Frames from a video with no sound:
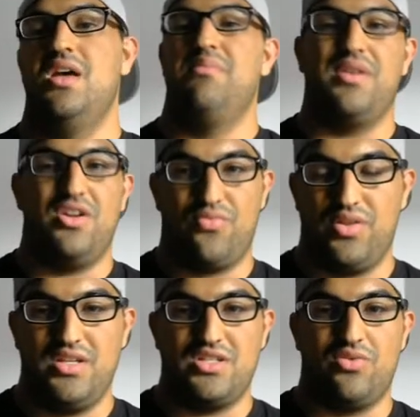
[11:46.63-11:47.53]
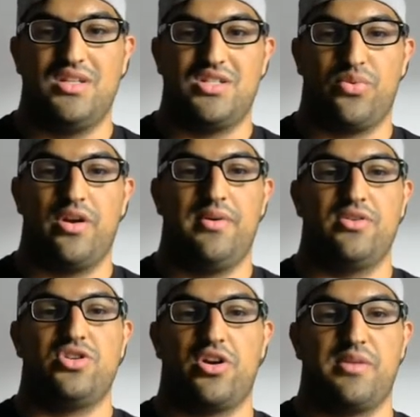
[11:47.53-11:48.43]
but you really don't need to worry
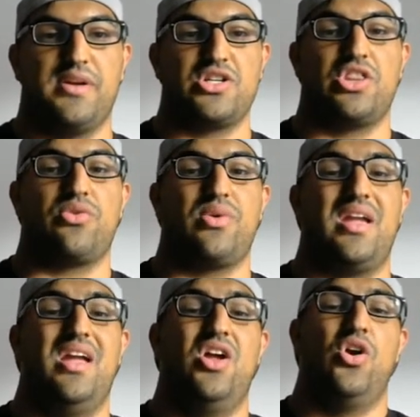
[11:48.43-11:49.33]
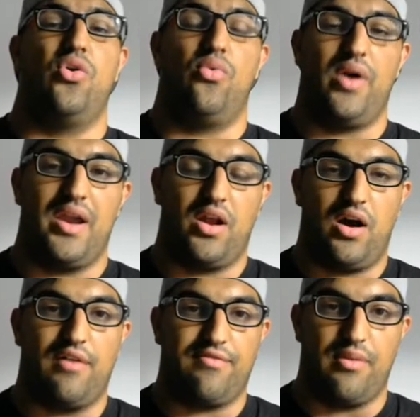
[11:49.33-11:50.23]
about Dark Dimension 3 right
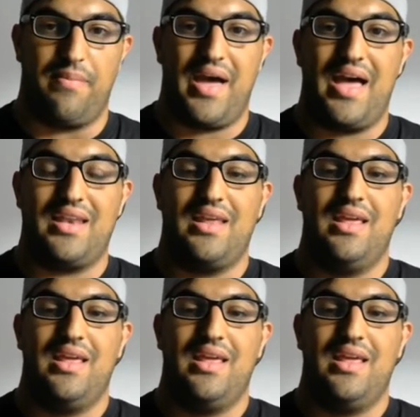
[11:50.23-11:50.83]
off the bat,